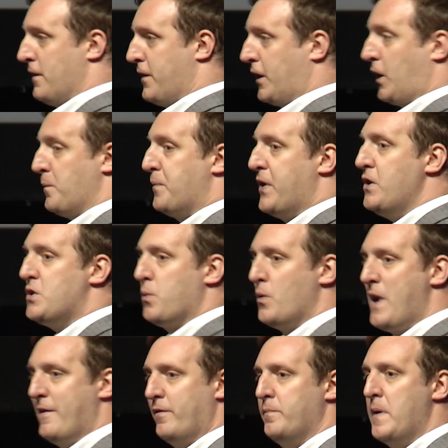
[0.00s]
the computer will
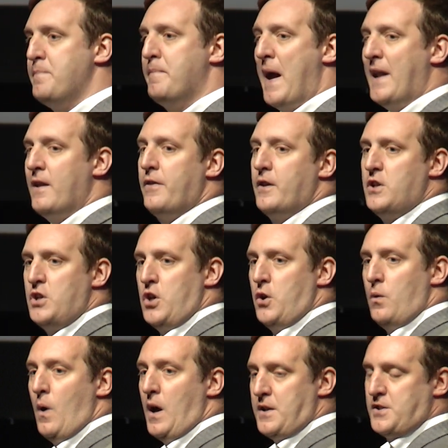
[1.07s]
never be better than
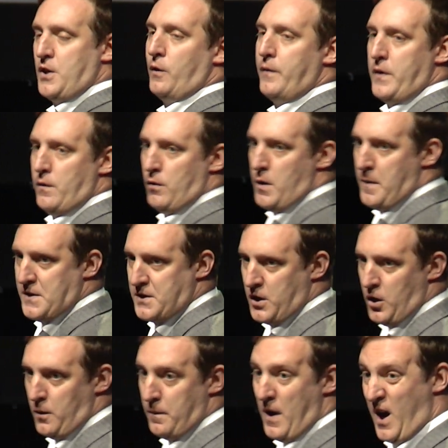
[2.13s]
you at solving the Rubik's
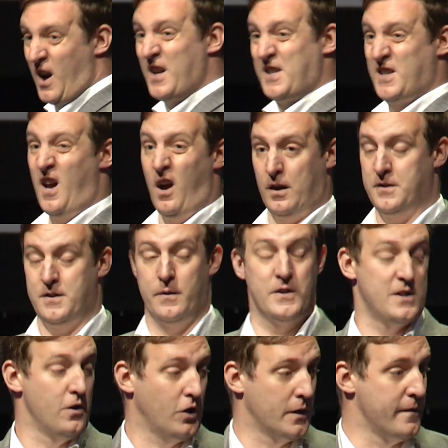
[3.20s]
Cube. And I suck, so it's
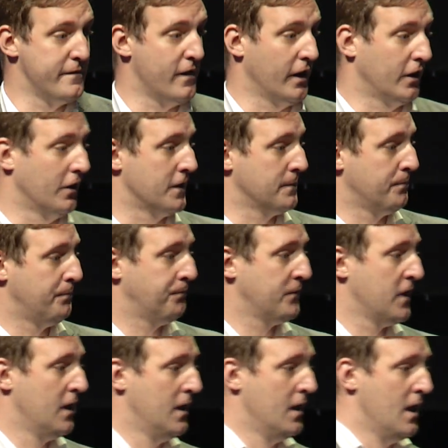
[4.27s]
not going to be very good.
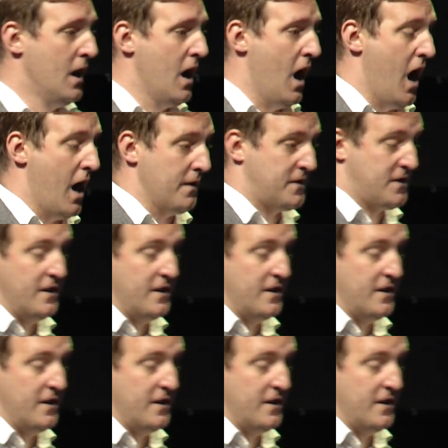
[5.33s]
So